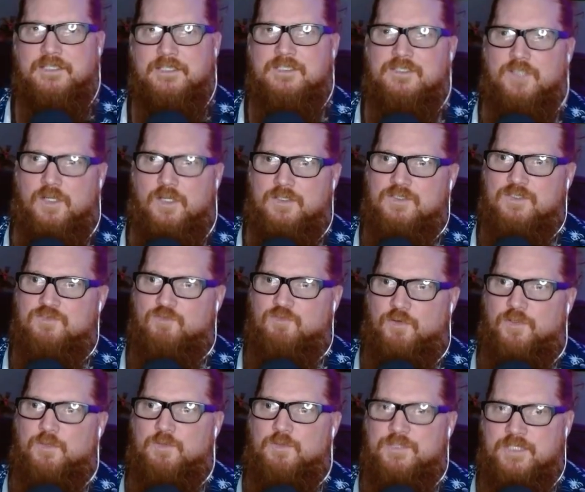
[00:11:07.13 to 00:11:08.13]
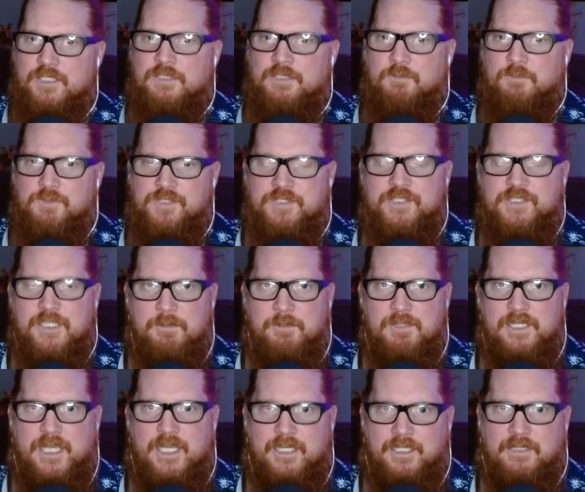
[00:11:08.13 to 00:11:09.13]
the Star Destroyer was
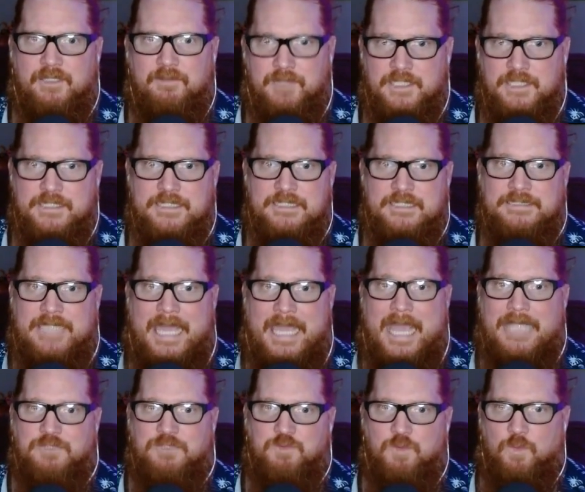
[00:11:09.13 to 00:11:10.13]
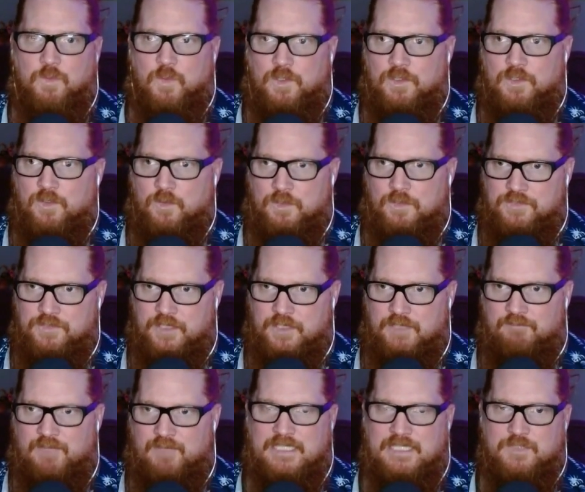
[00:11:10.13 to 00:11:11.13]
intimidating. This is an actual workhorse. Like
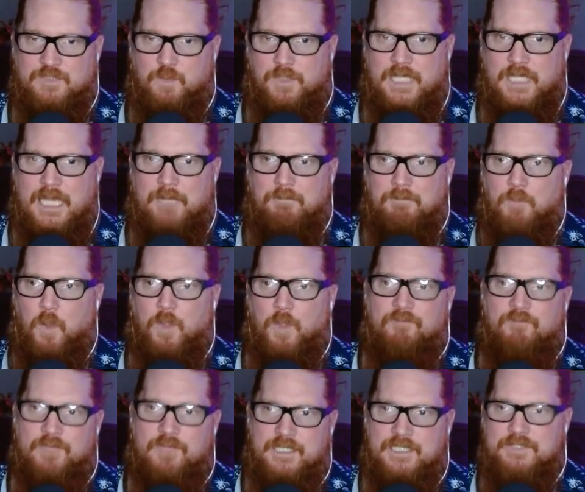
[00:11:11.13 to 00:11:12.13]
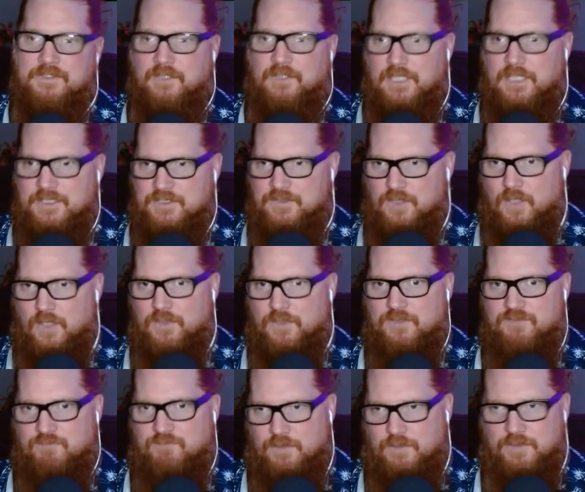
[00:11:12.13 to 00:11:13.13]
if they just would have had more of these and less Star
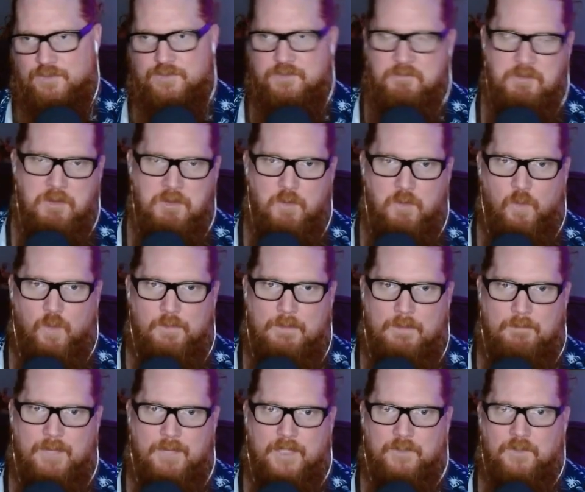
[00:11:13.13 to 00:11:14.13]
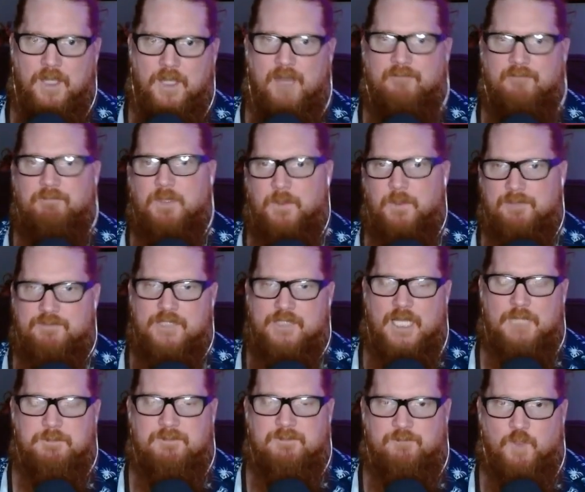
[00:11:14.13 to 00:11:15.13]
Destroyers, would have been better off. But we've
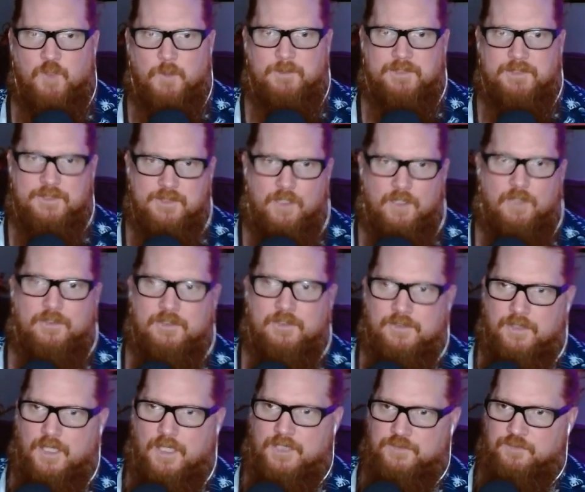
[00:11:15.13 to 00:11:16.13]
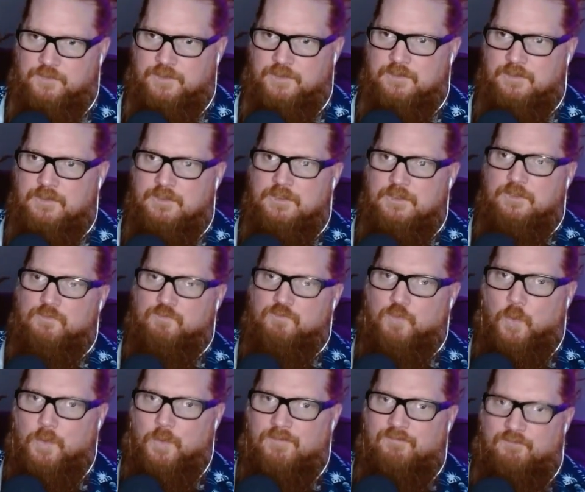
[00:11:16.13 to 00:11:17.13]
talked before about the Tarkin doctrine,
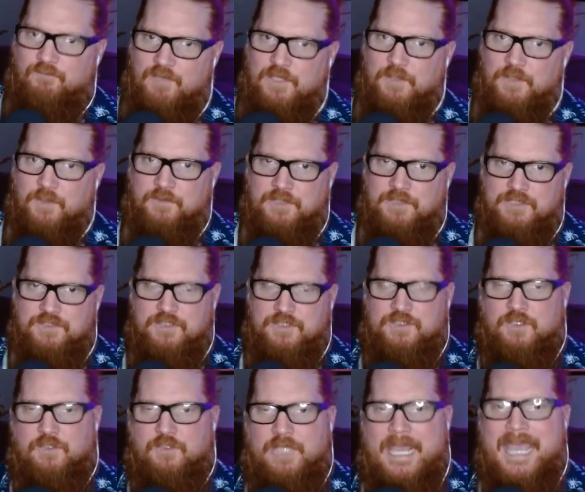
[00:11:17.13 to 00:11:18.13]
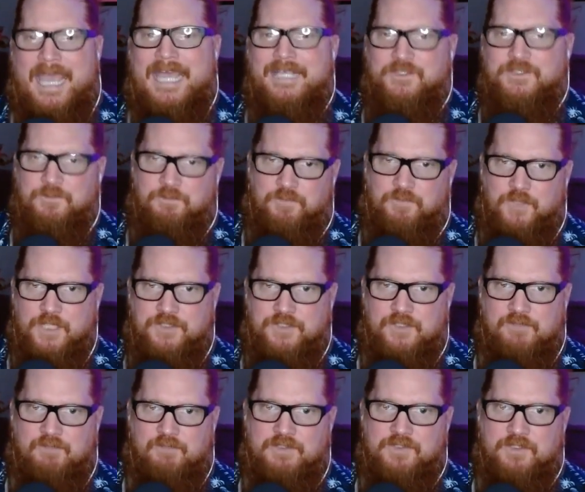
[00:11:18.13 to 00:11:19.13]
rule with fear, and these just aren't as
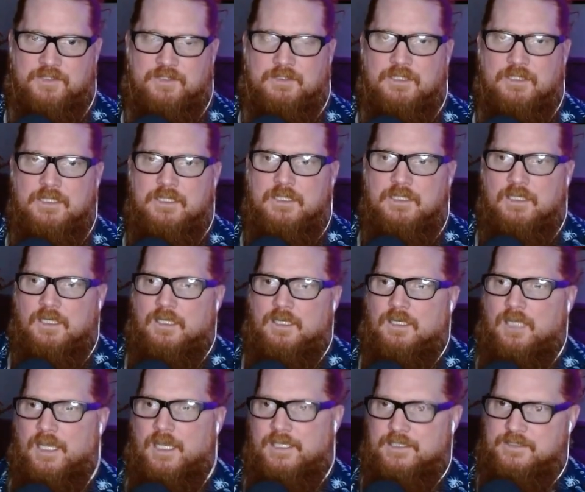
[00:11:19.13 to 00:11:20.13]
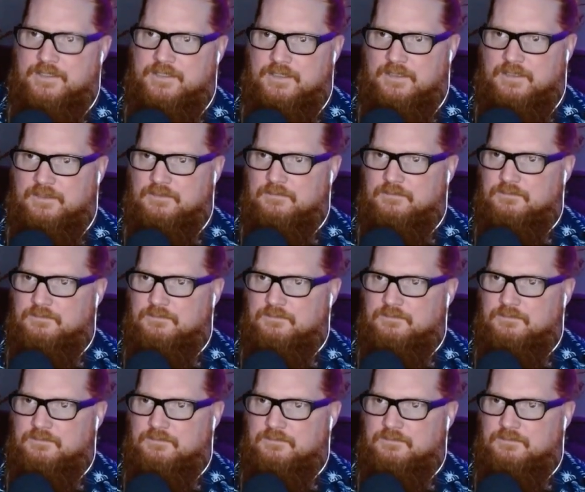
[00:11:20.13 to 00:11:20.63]
impressive as a ISD.